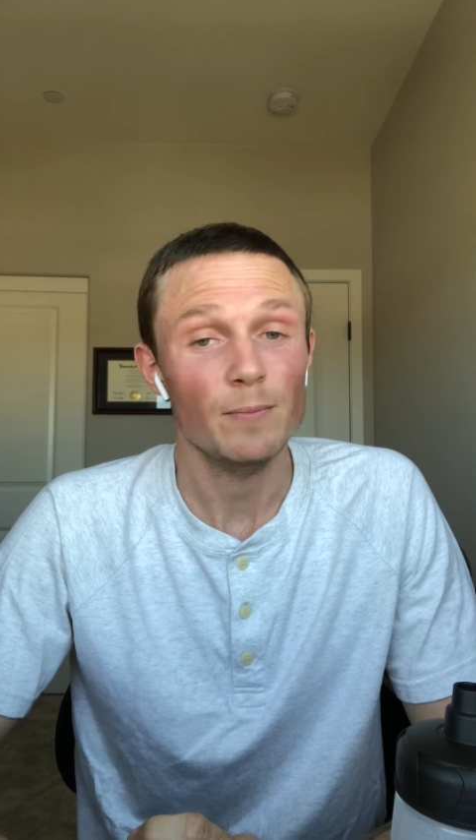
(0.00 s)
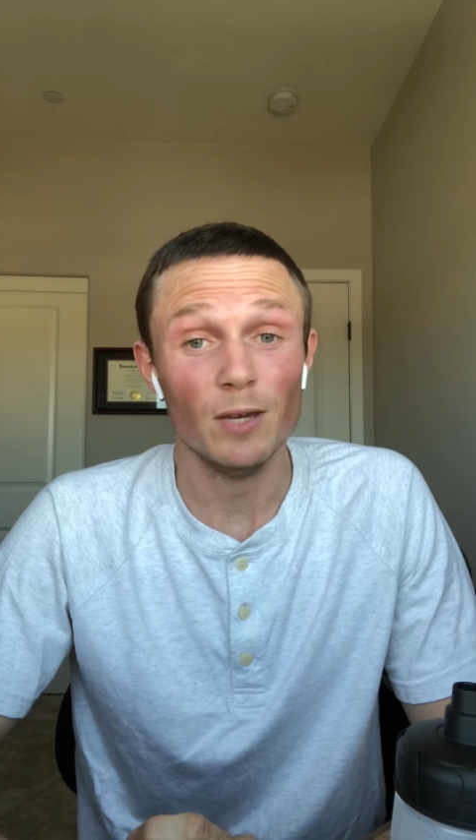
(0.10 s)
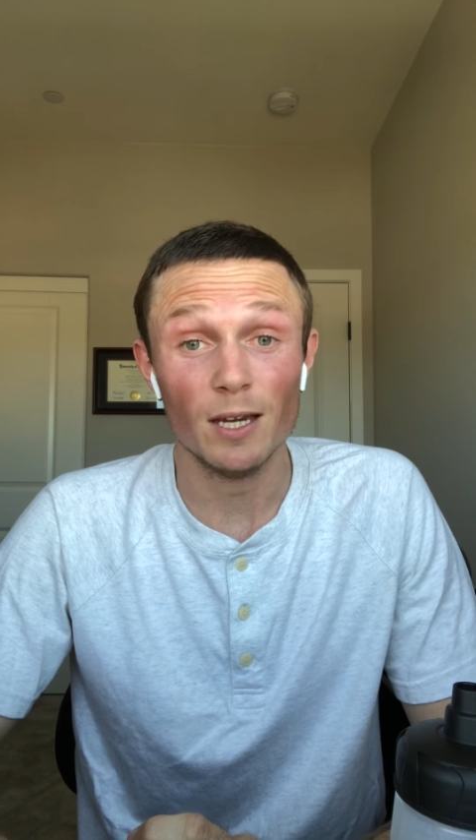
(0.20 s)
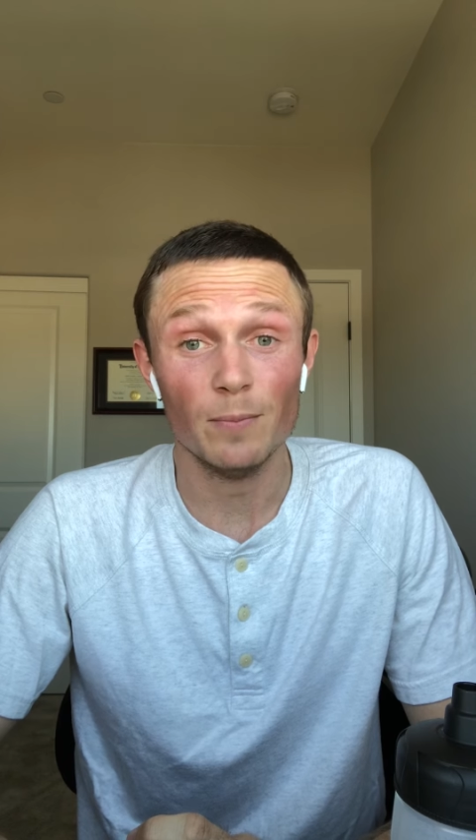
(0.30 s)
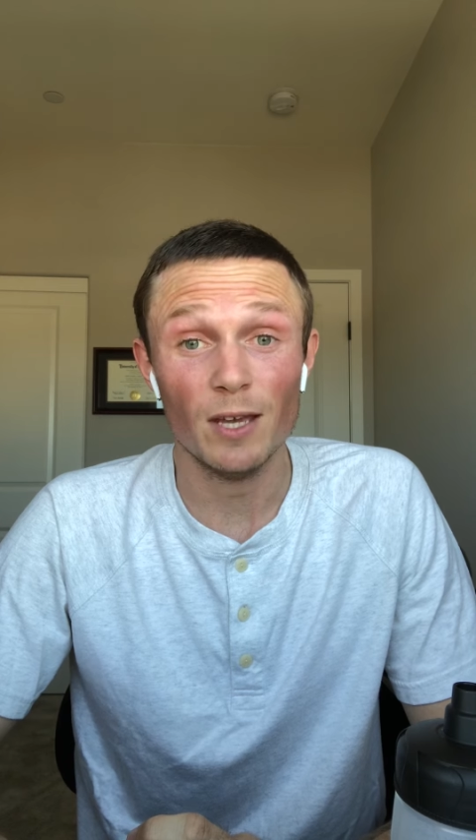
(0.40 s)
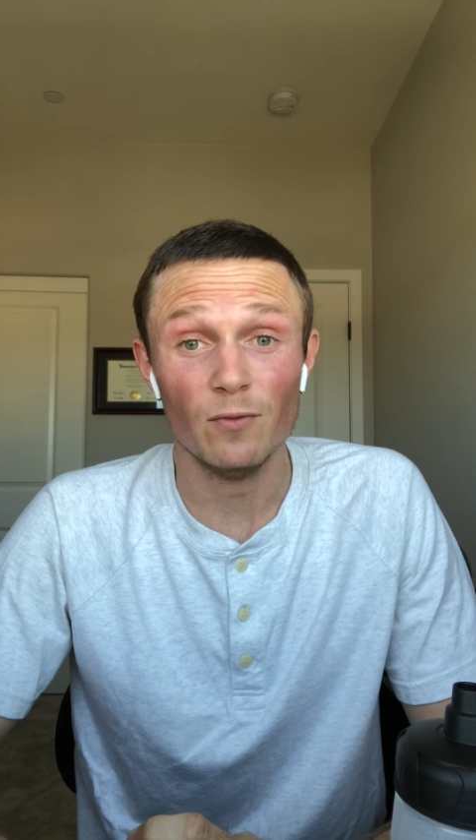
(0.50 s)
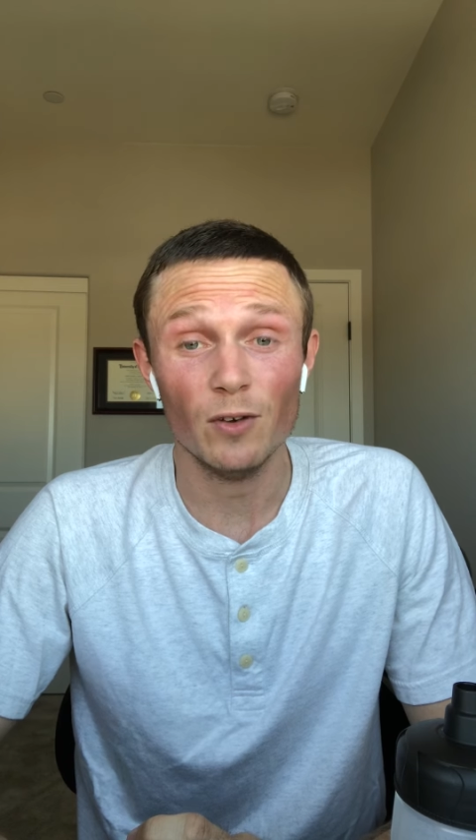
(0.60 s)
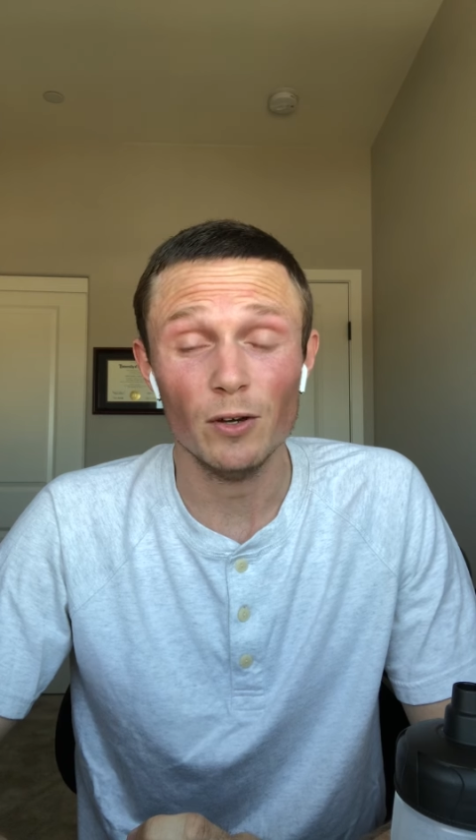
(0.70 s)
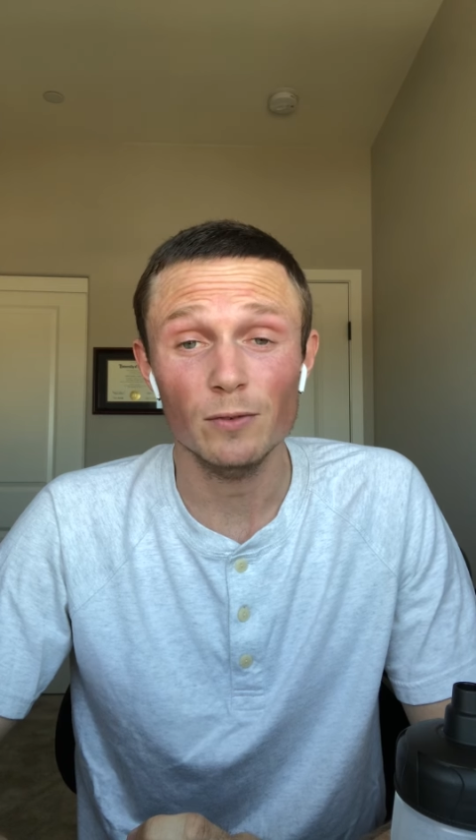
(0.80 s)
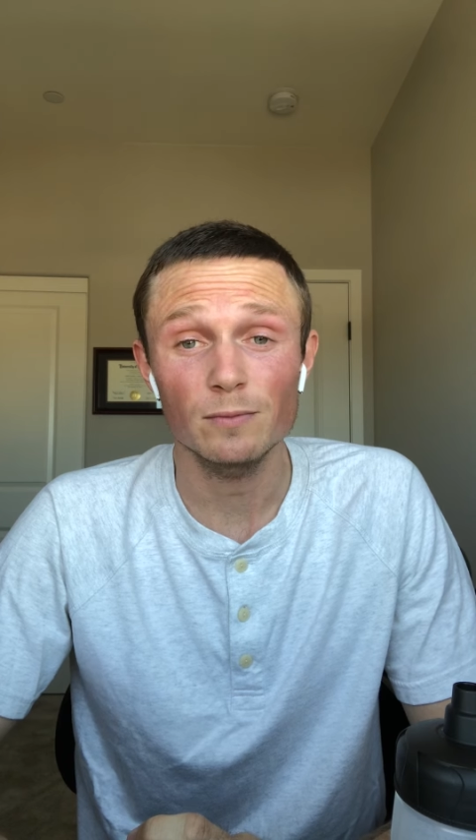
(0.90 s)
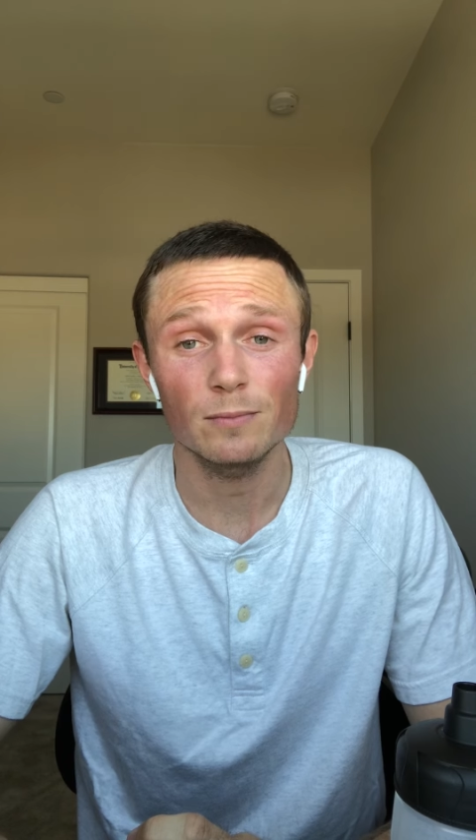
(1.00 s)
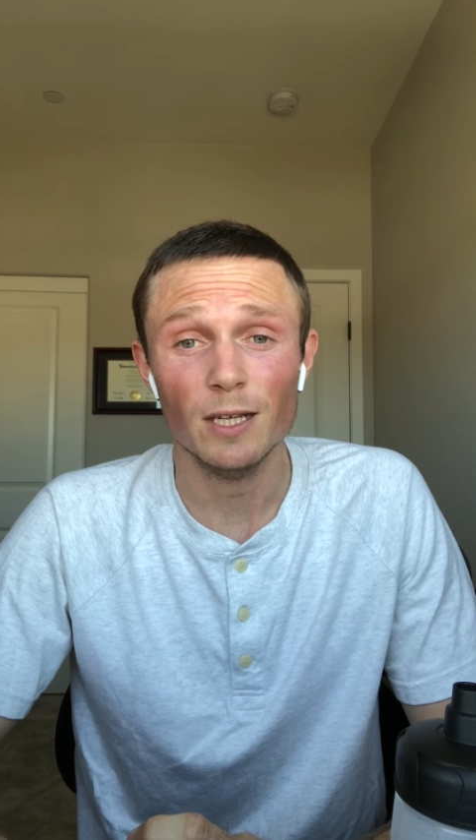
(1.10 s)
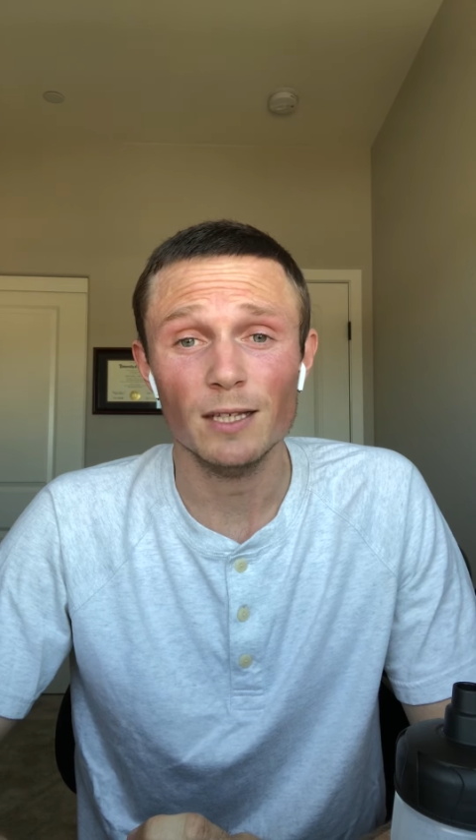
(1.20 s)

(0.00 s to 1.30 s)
pick up that phone, make